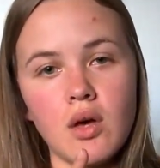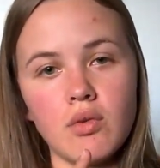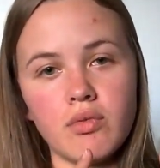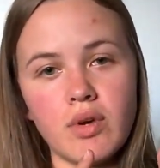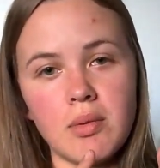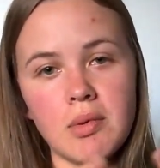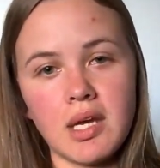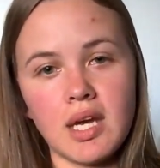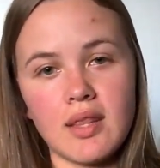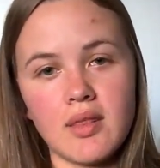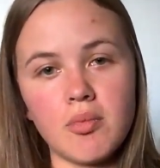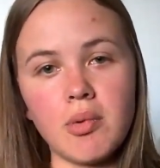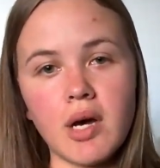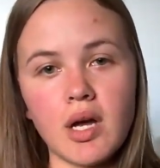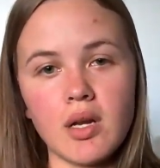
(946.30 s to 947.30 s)
ribbing at the
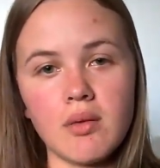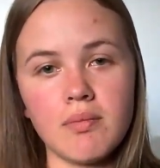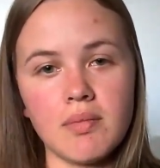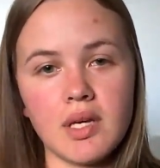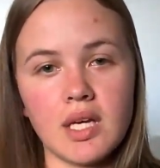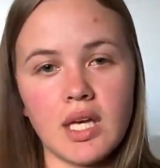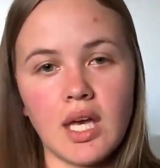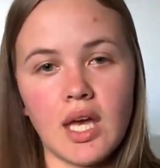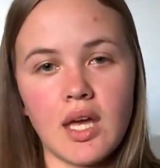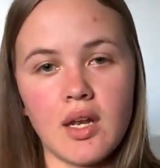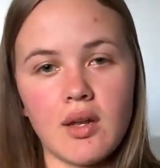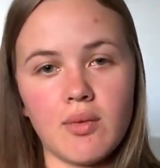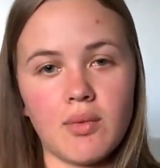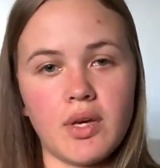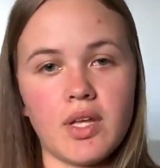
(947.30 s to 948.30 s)
bottom
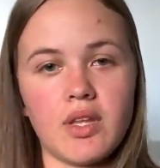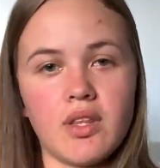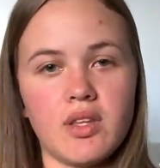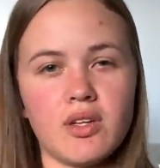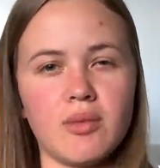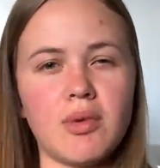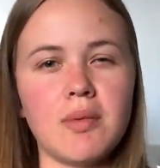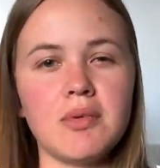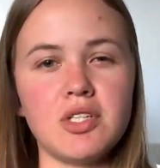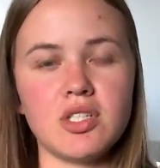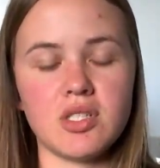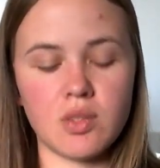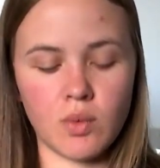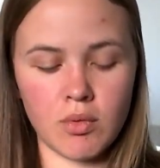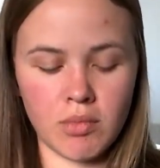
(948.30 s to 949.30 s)
again with, or maybe
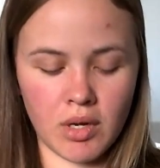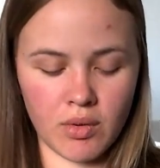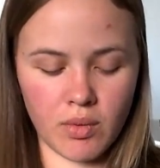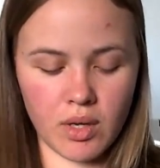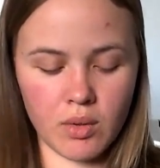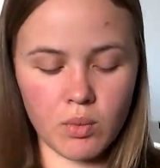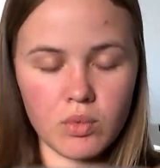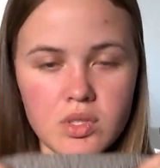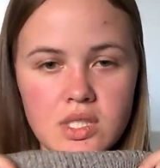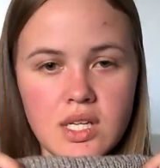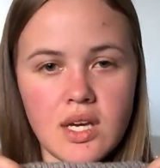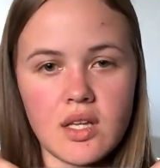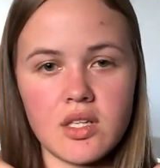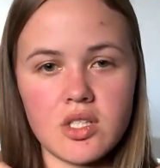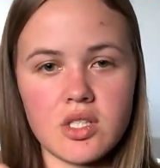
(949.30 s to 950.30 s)
just the 1 by 1. We'll see
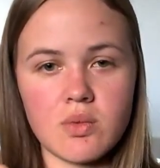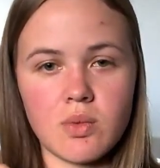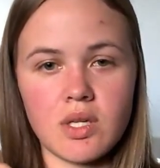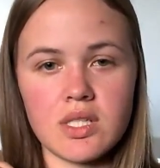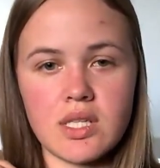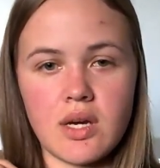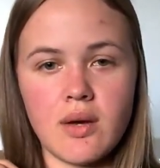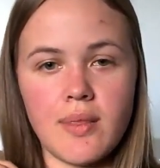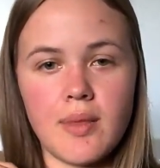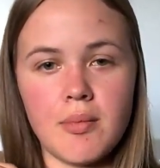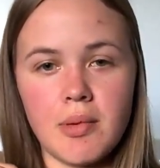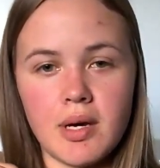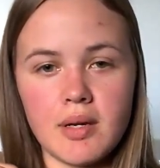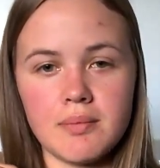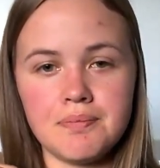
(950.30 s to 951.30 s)
how this works out at the
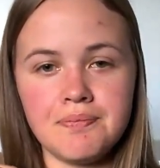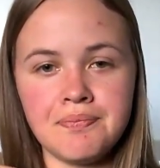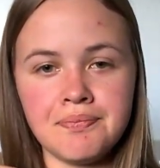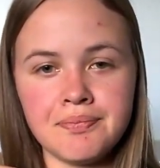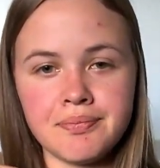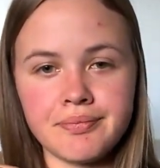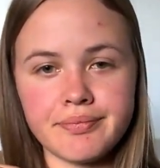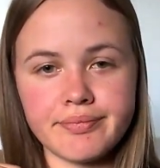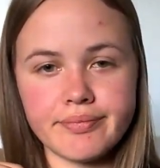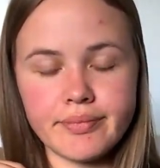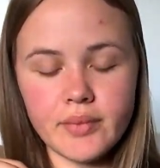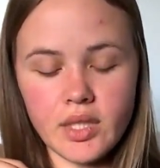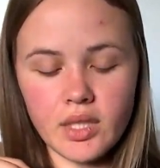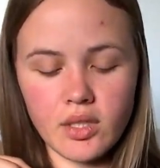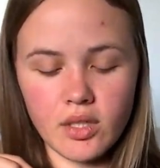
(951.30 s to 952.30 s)
bottom
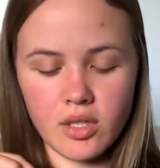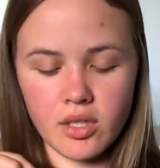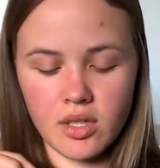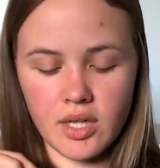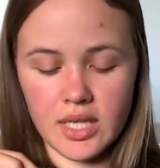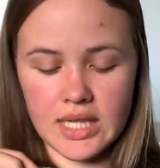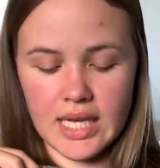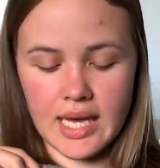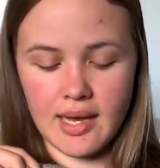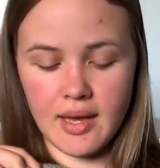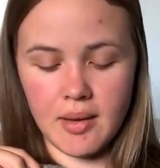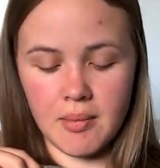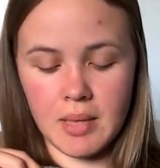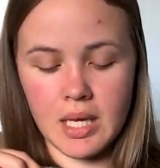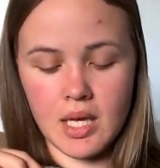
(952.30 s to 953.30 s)
or at the
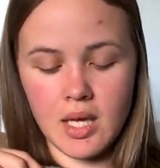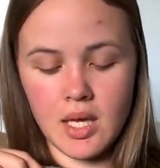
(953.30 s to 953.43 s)
hem.